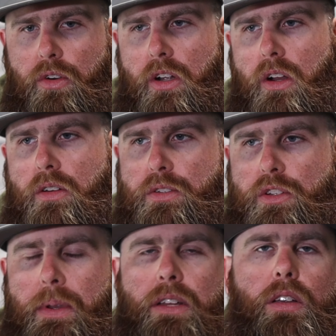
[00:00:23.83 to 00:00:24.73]
because
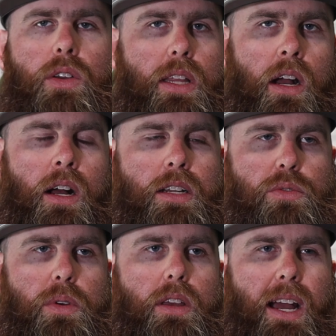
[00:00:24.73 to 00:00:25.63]
to be totally
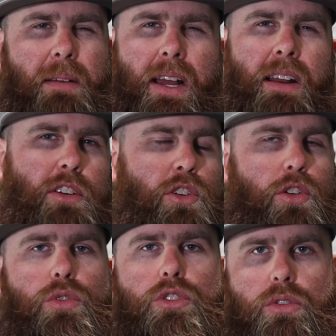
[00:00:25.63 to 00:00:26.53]
honest with you, I'm kind of a
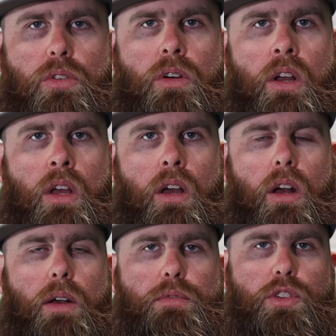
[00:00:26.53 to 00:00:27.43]
neutral
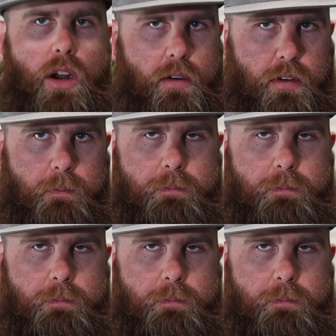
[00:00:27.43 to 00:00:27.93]
observer.